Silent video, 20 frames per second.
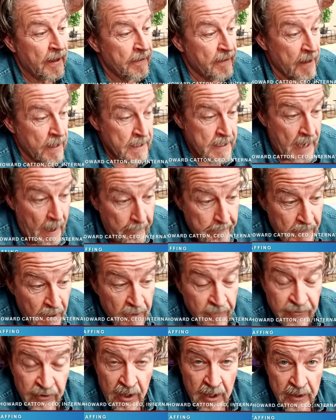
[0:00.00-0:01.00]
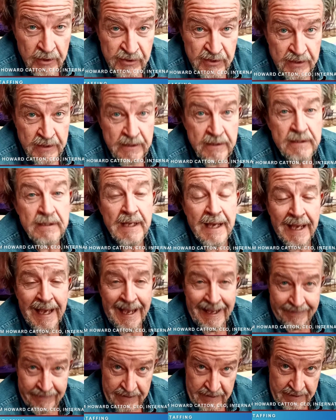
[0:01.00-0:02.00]
the number of nurses
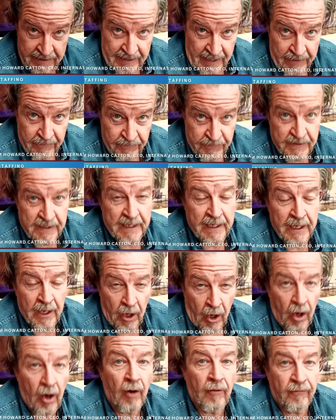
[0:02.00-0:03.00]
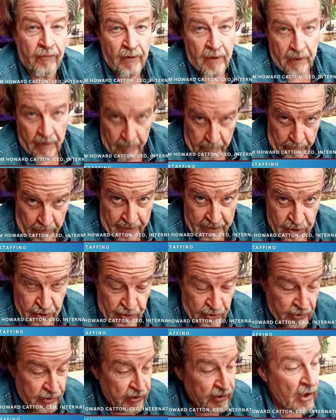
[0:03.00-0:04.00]
and the safety of
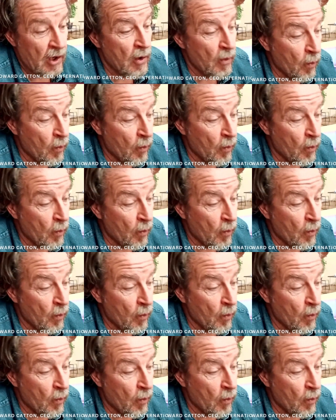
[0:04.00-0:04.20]
patients.